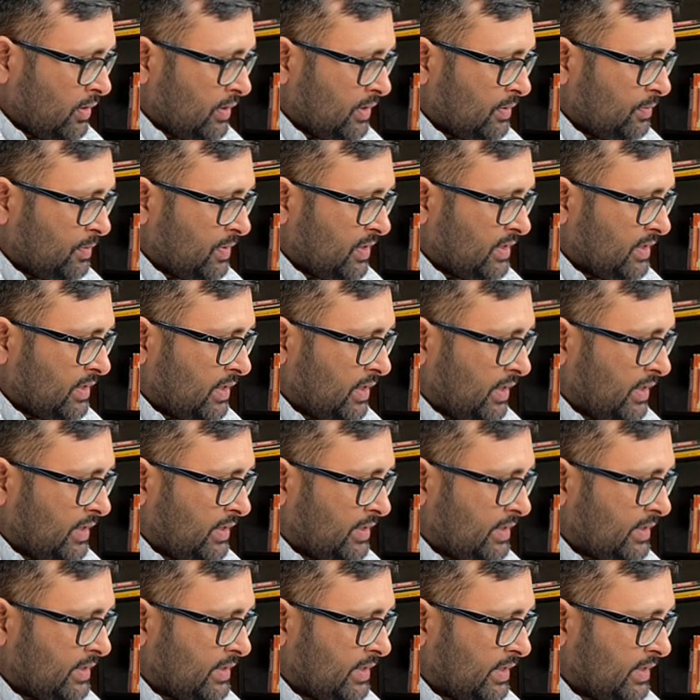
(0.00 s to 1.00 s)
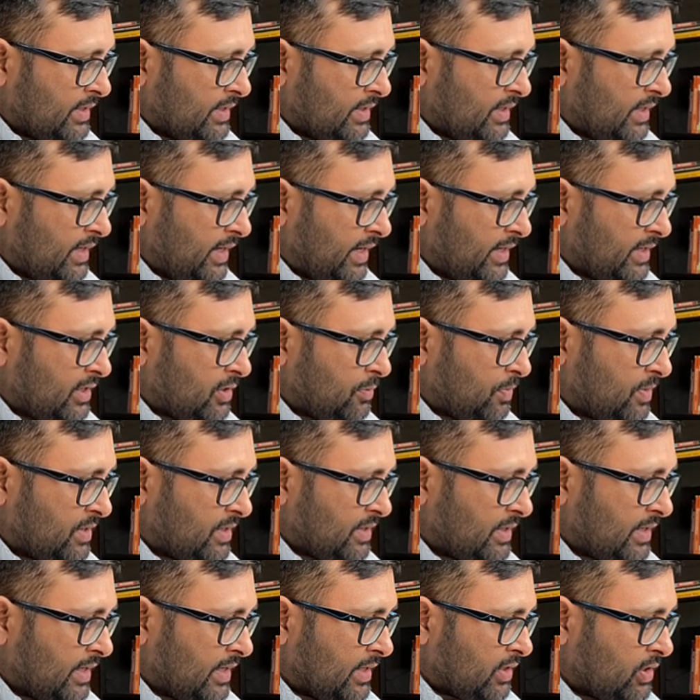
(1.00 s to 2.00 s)
It's basically
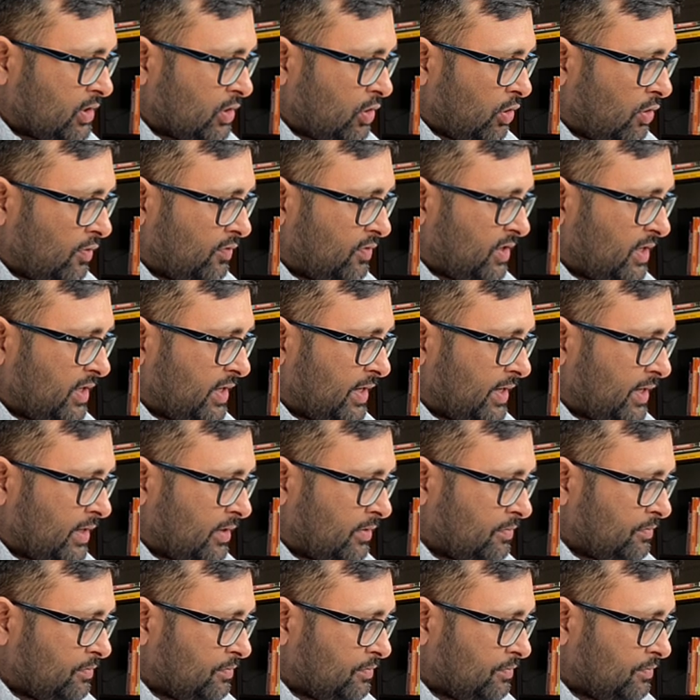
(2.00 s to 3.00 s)
68% of the data.